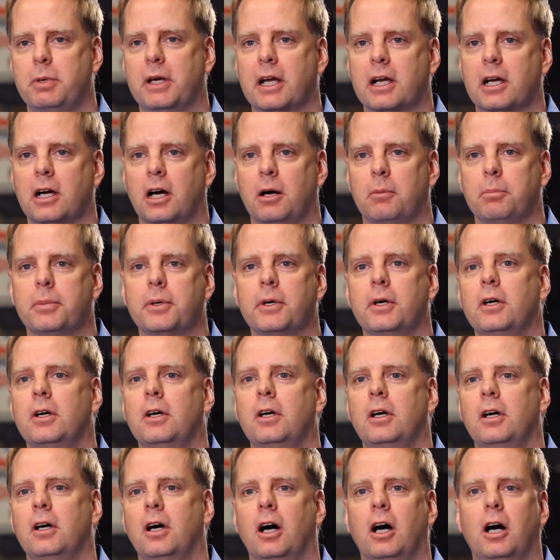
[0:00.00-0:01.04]
pick up
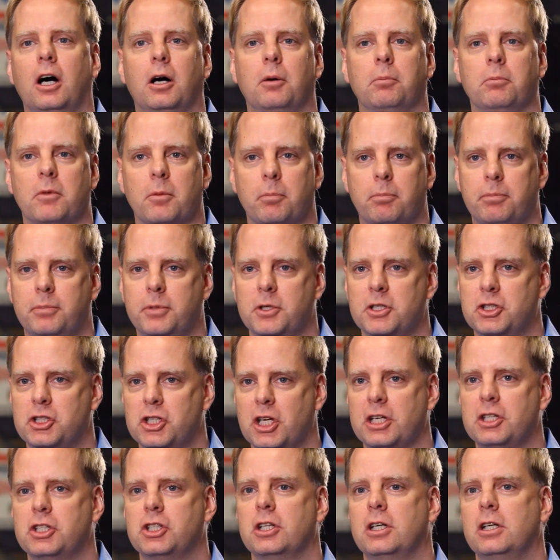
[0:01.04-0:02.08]
um, the
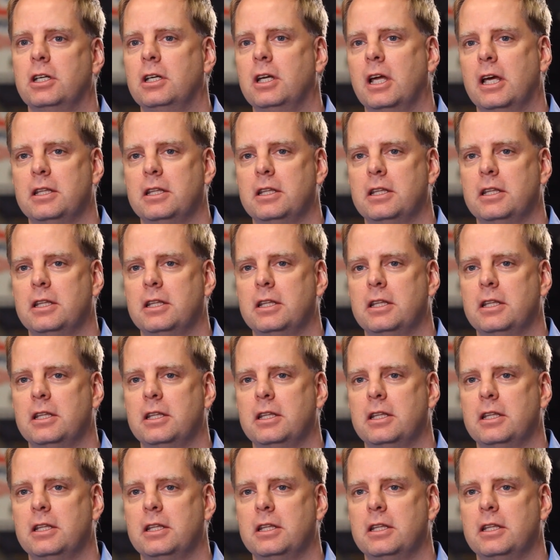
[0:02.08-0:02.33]
position